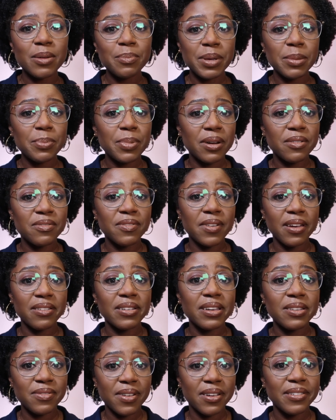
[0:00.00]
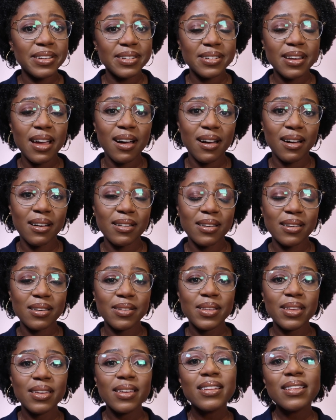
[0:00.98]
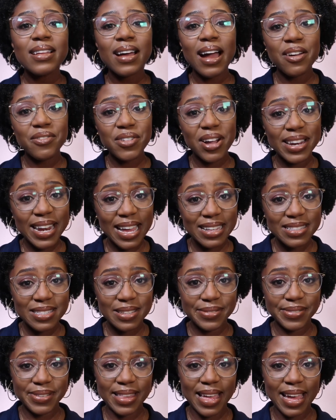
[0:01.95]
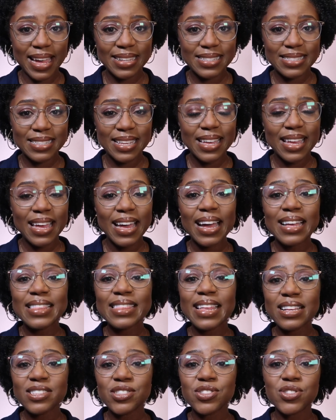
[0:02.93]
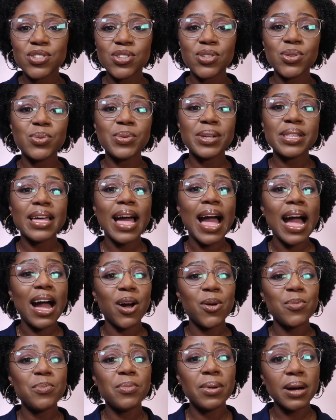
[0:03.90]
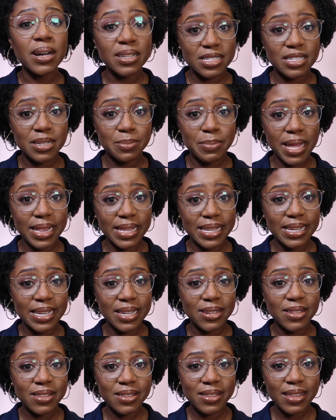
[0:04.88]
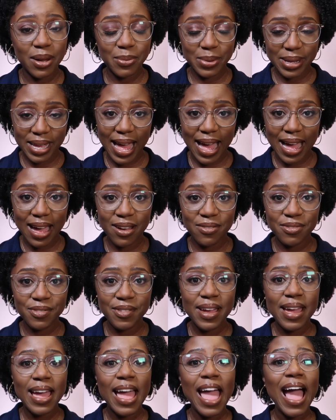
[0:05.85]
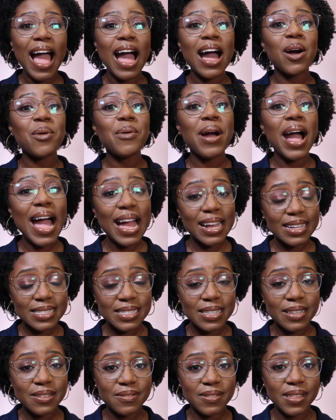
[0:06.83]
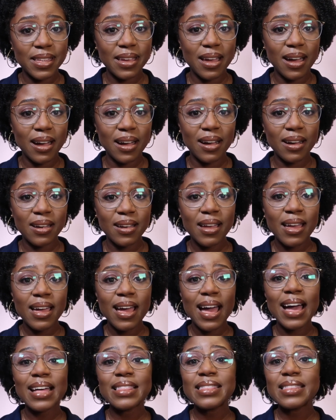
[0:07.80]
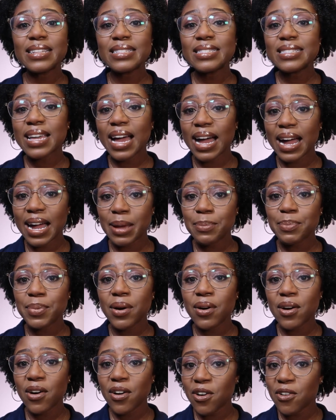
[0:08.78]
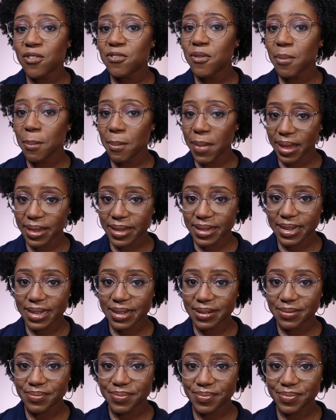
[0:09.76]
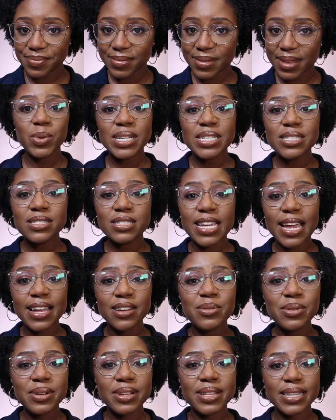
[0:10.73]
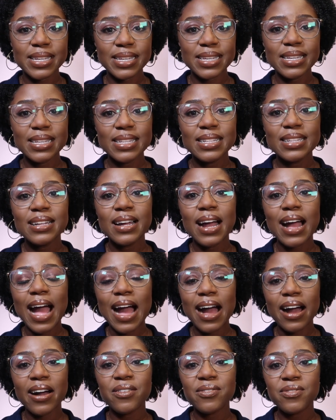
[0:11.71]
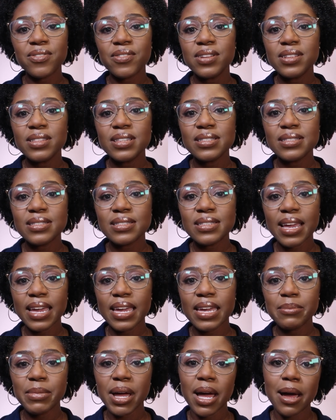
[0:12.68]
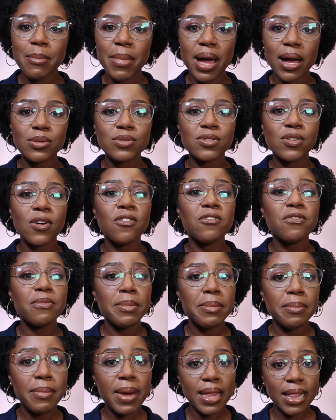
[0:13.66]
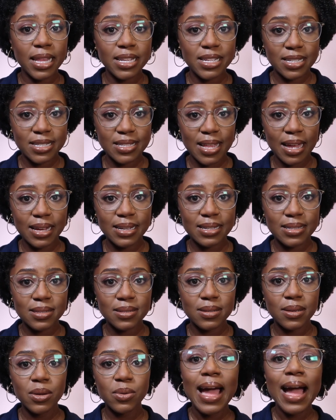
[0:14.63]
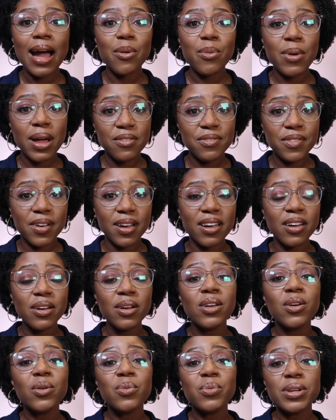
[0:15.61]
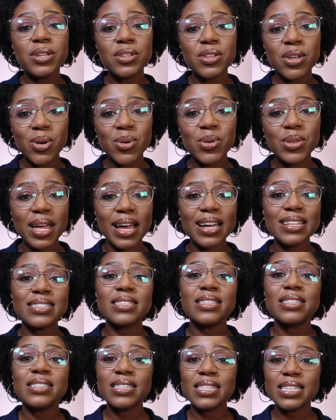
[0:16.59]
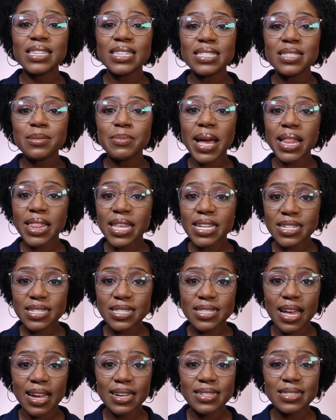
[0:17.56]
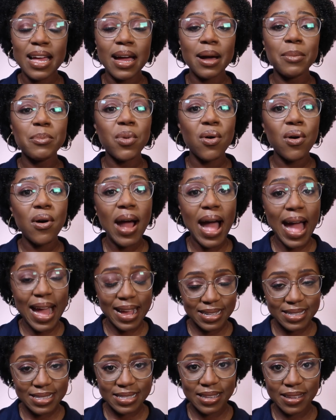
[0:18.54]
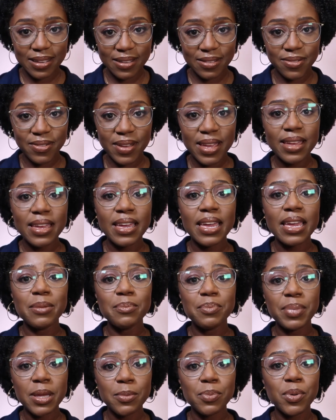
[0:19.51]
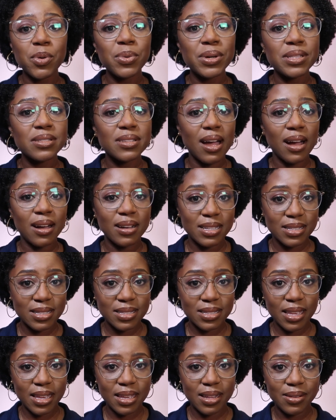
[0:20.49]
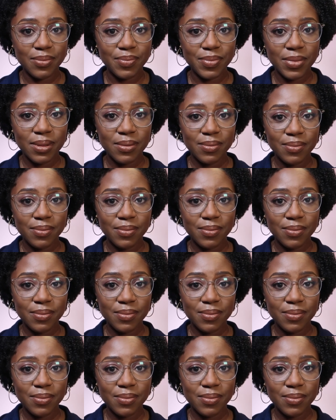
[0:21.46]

some people are very, very dark? I've got an answer for that, and that's to do with how much melanin that we have, how active they are, and the type of melanin. We generally have the same amount of melanocytes. However, we know that these melanocytes are more active in people with darker skin.